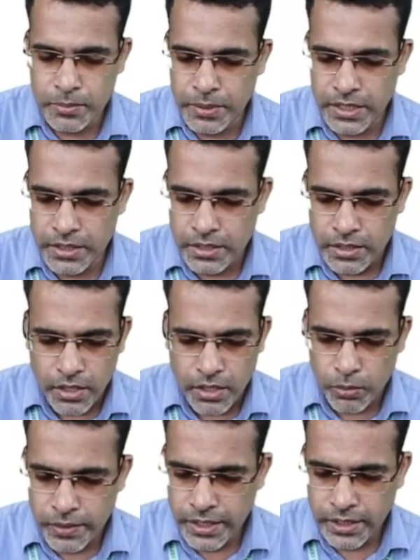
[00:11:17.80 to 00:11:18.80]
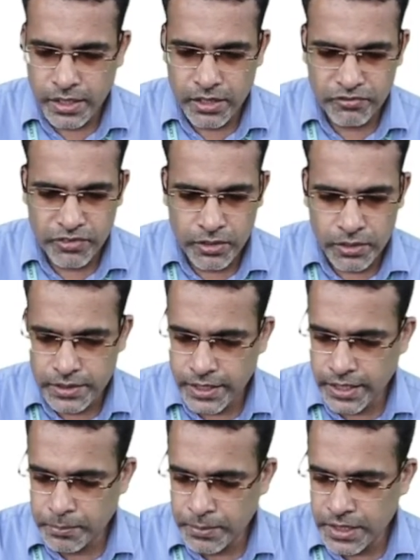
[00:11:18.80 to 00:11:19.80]
to be very careful.
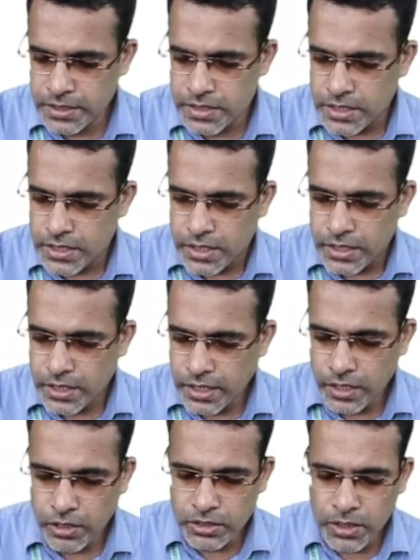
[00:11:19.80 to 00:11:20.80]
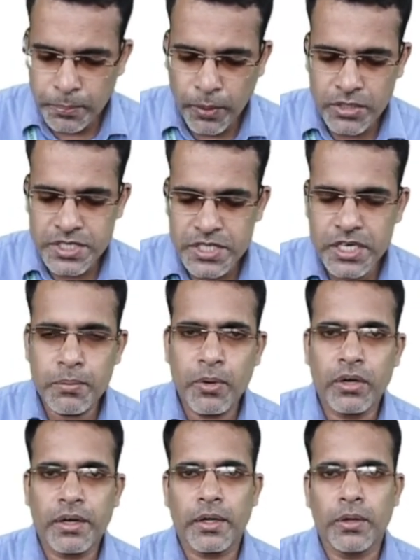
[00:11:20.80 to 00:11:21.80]
That means along the posterior
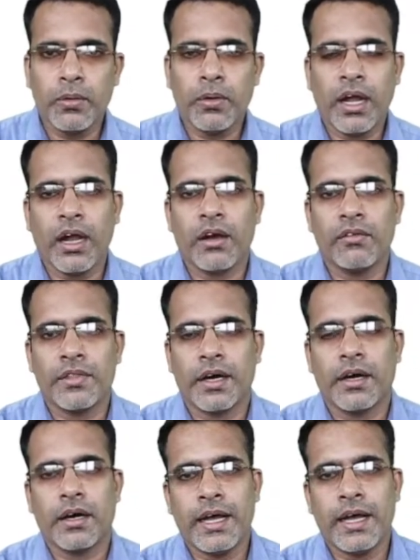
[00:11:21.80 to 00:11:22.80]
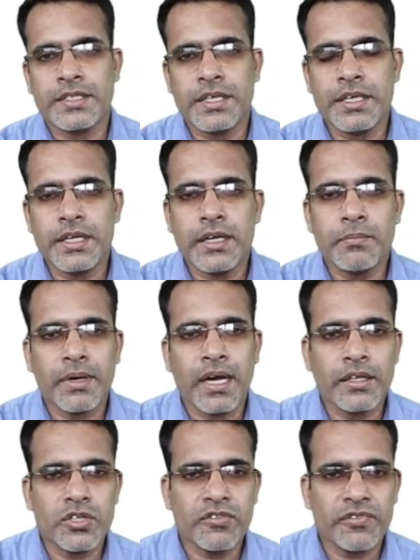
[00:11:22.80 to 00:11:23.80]
border you have the ascending
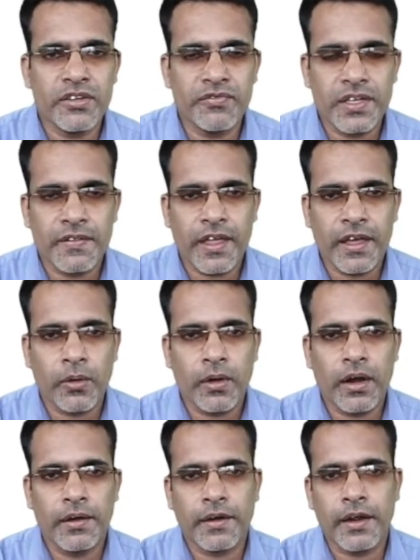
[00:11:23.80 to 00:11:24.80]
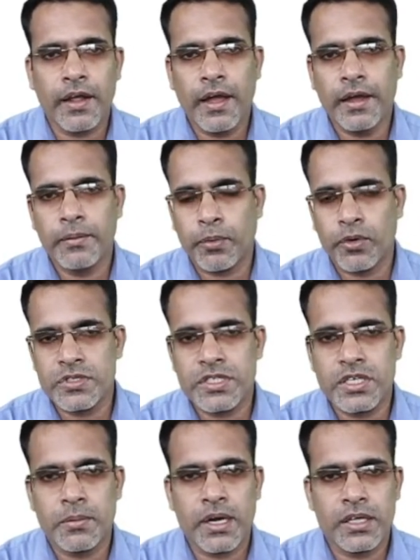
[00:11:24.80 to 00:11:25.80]
branch of inferior thyroid artery and
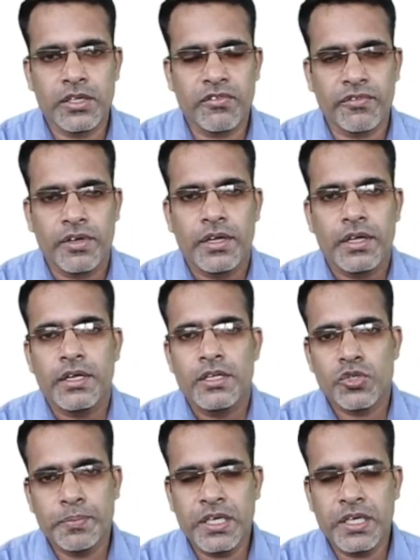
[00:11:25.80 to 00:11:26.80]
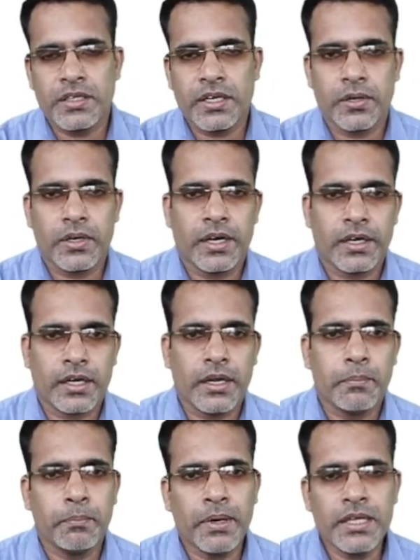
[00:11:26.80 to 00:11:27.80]
posterior branch of superior thyroid
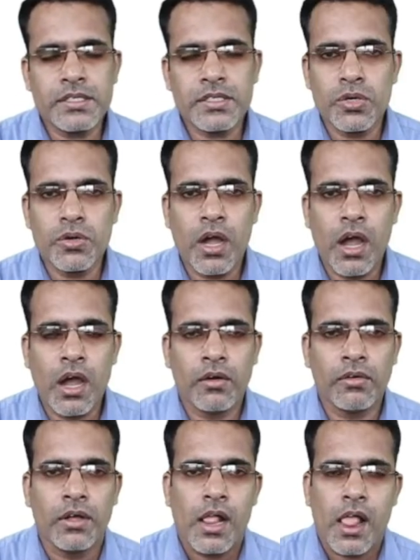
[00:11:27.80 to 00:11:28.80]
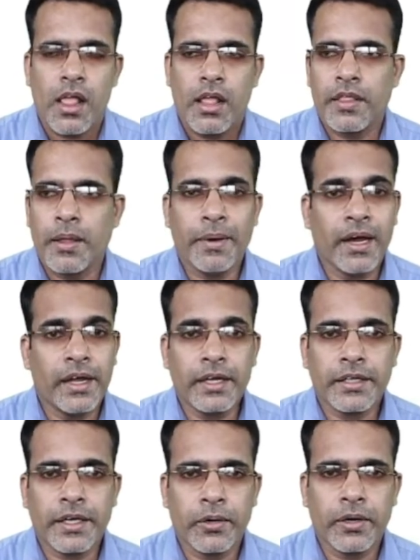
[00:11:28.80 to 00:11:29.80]
artery plus you have the
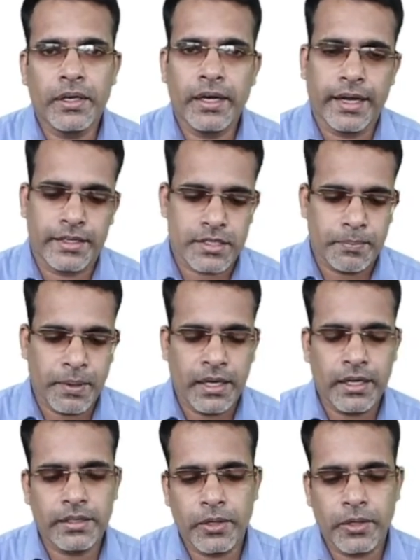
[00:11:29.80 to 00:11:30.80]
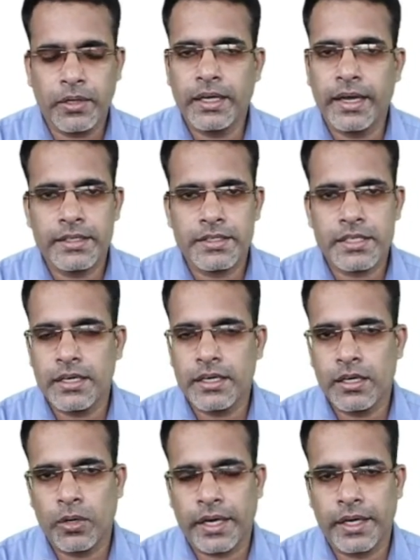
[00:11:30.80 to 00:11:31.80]
parathyroid glands. Parathyroid glands are
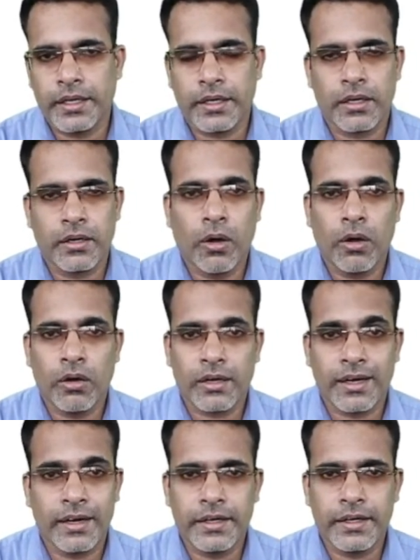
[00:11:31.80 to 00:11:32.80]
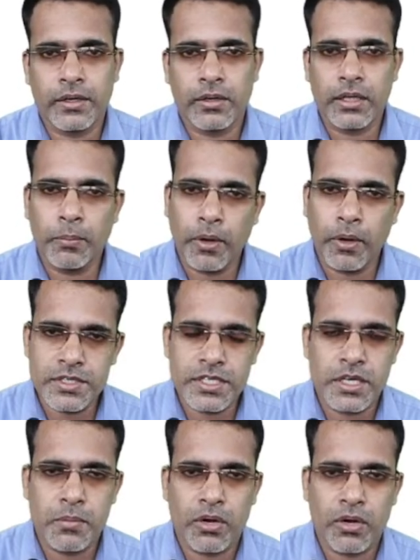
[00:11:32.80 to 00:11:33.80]
located or related to the
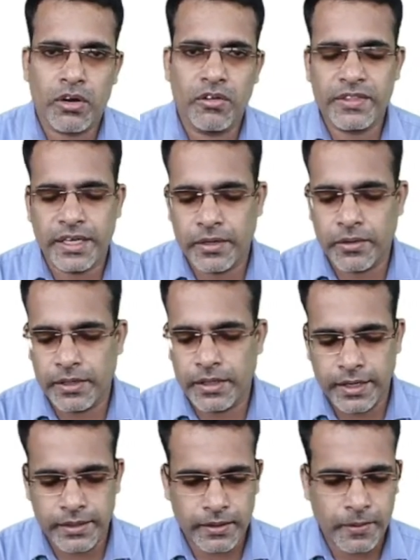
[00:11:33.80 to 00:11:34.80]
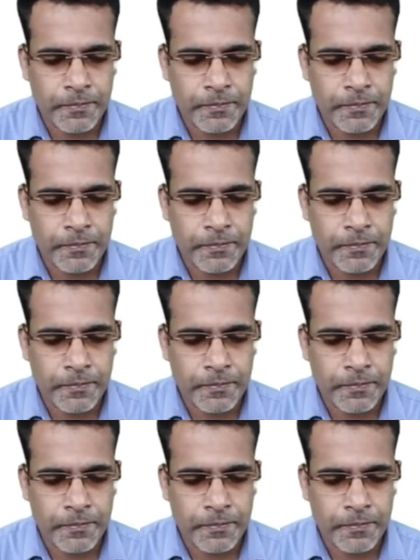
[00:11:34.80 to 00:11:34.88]
posterior border of thyroid gland.